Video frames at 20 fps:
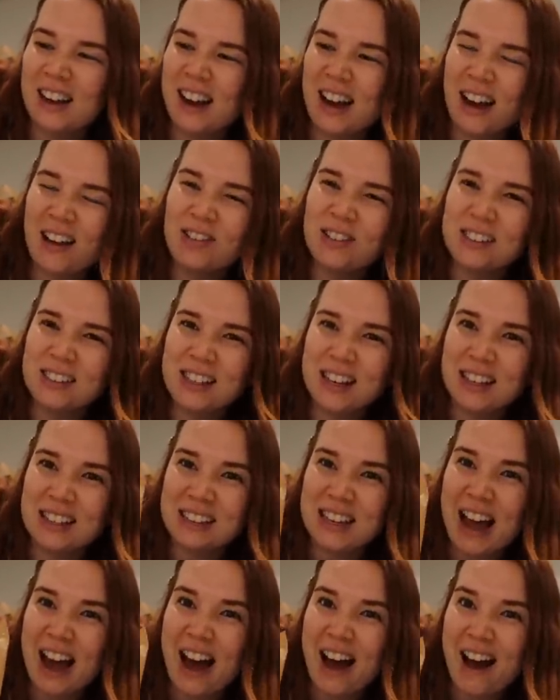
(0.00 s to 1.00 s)
I would say
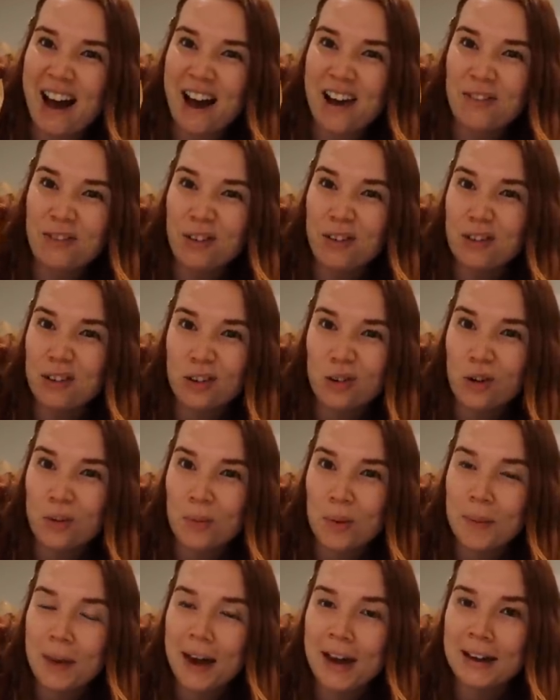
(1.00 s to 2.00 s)
it's half of a
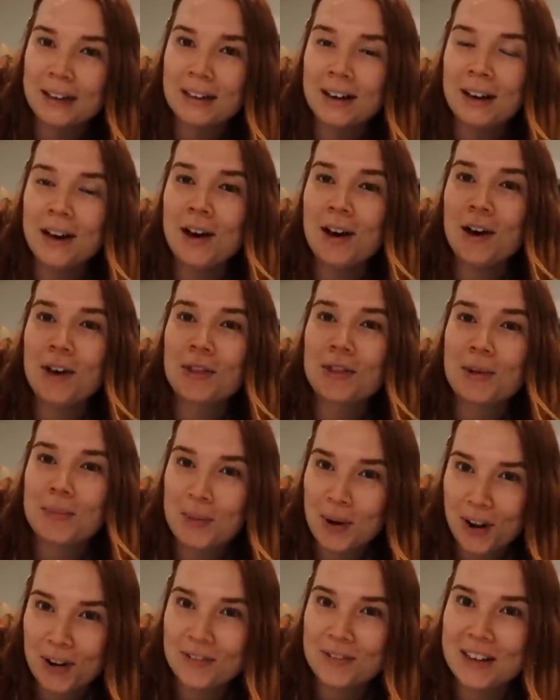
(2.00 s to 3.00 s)
normal bag, the
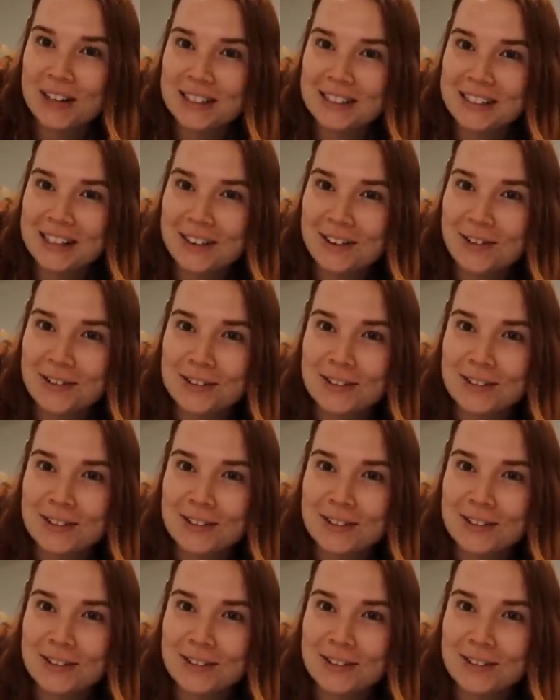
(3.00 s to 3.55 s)
perfect single